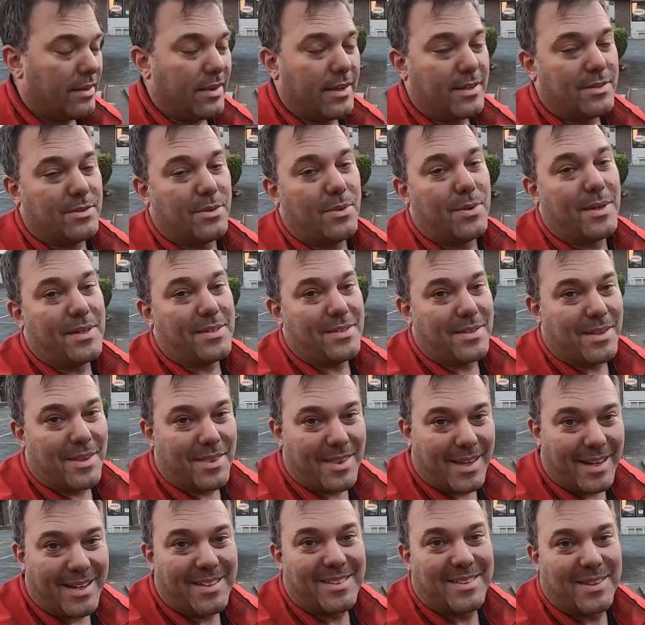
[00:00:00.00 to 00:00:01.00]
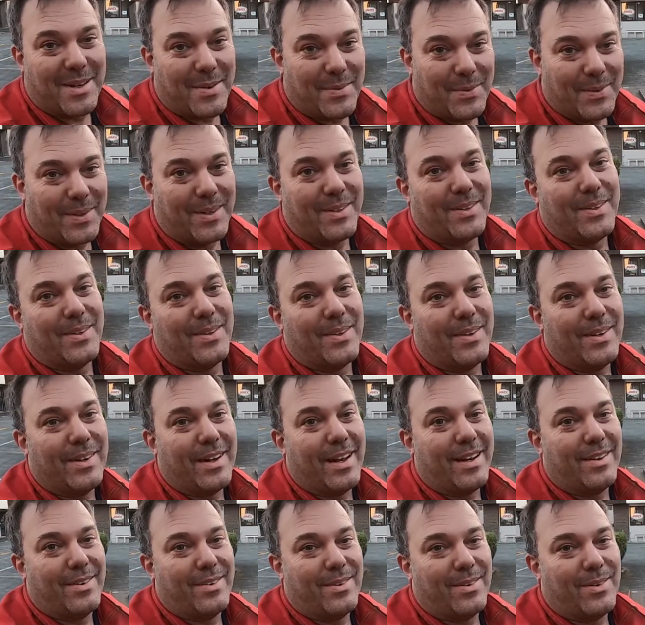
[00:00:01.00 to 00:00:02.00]
there's all these things that I want to
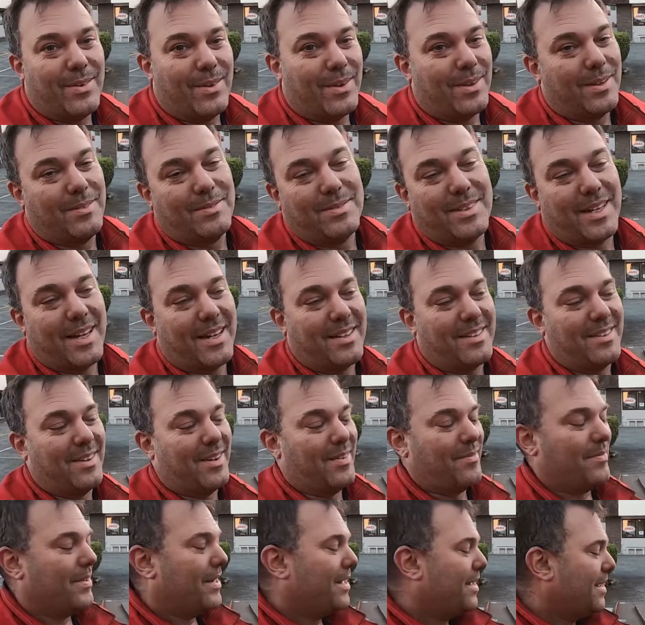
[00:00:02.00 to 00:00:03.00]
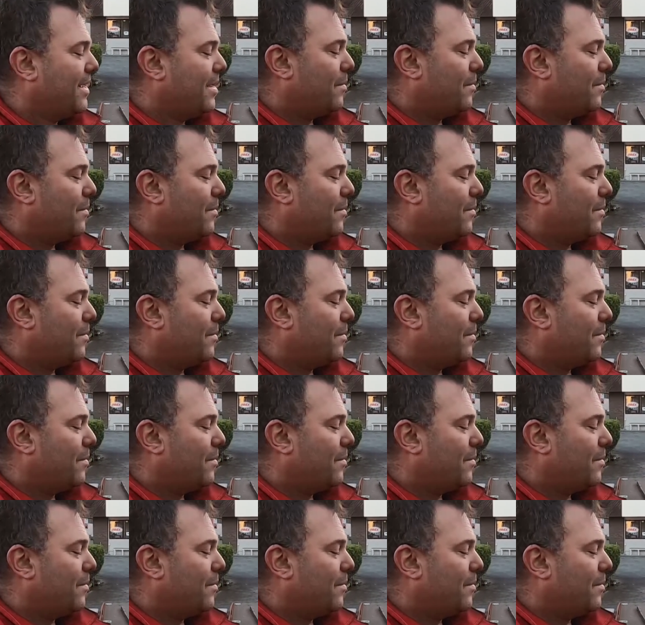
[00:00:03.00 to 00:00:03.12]
do and all of them take time.